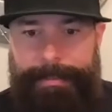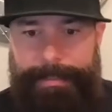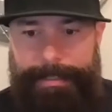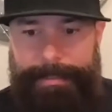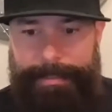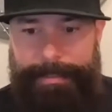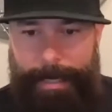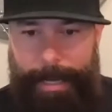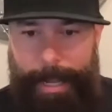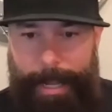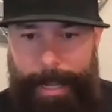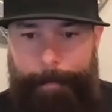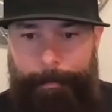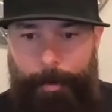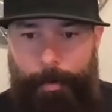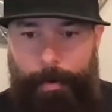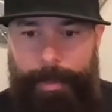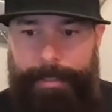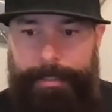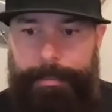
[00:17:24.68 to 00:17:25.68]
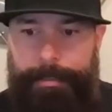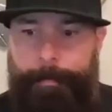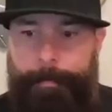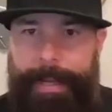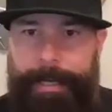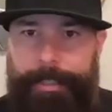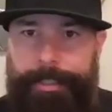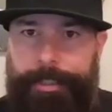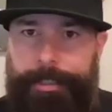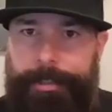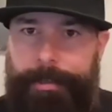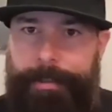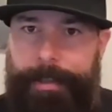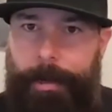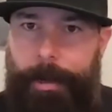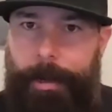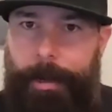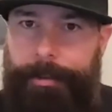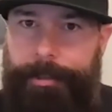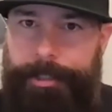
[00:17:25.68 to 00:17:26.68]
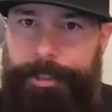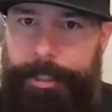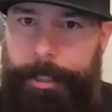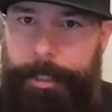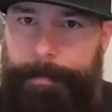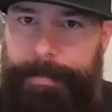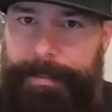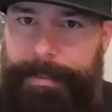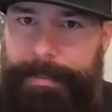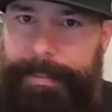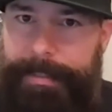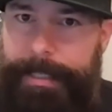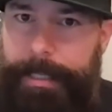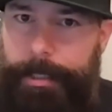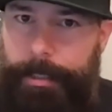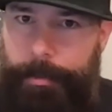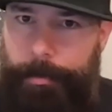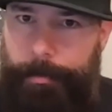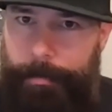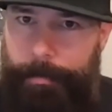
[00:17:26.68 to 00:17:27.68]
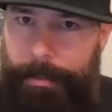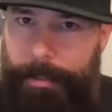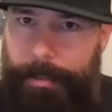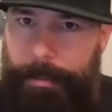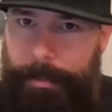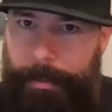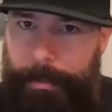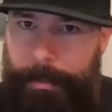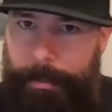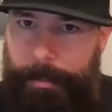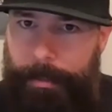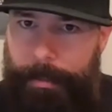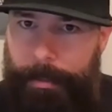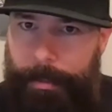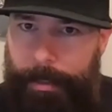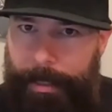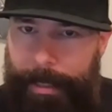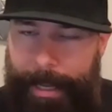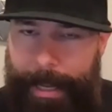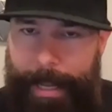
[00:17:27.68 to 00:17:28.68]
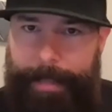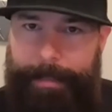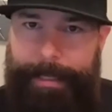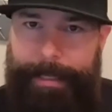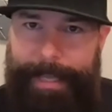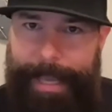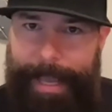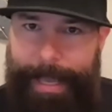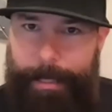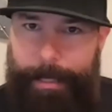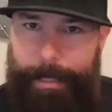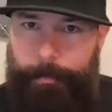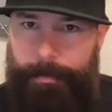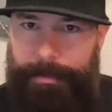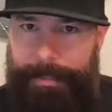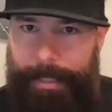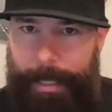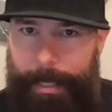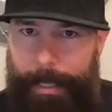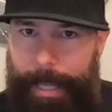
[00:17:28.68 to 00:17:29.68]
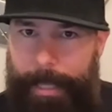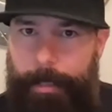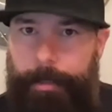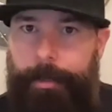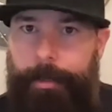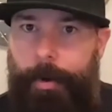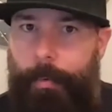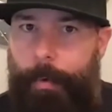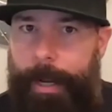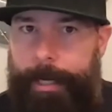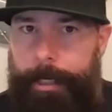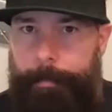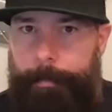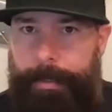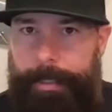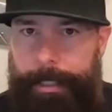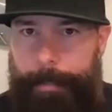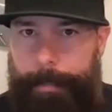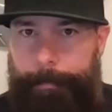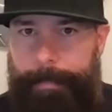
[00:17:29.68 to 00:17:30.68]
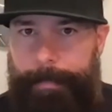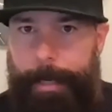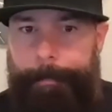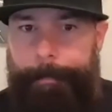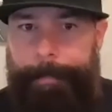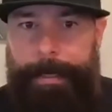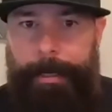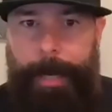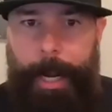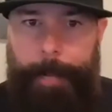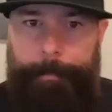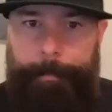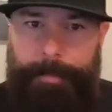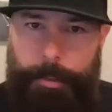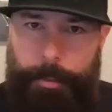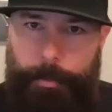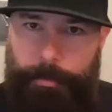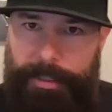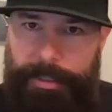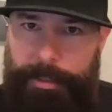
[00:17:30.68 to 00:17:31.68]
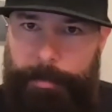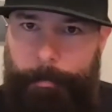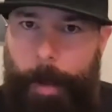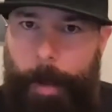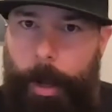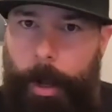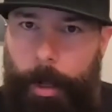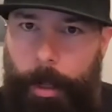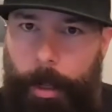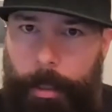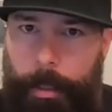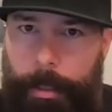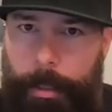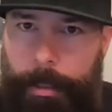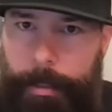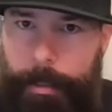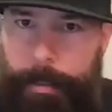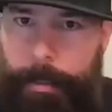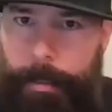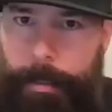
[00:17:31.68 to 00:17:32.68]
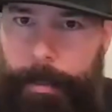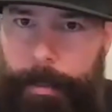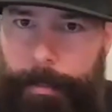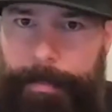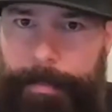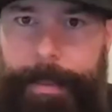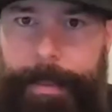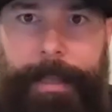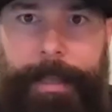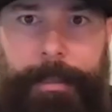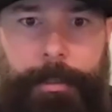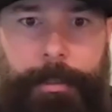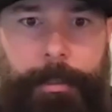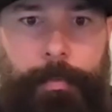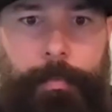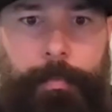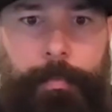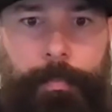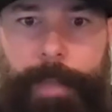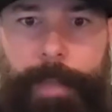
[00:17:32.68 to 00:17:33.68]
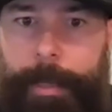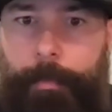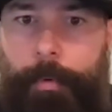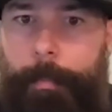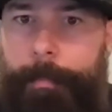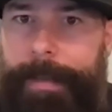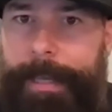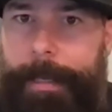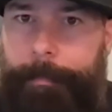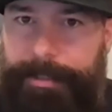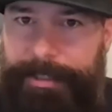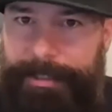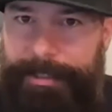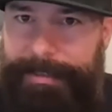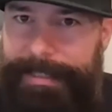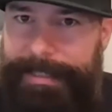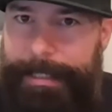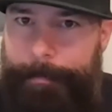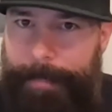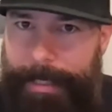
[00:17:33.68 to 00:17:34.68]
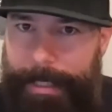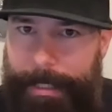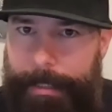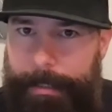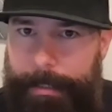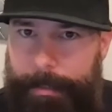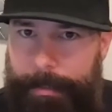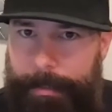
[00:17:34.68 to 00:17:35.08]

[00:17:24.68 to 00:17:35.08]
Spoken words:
And he said, I'm going to make sure that all the ships see you. And the candle was like, I don't know why you're bringing me up here. I'm so small that they won't be able to see me.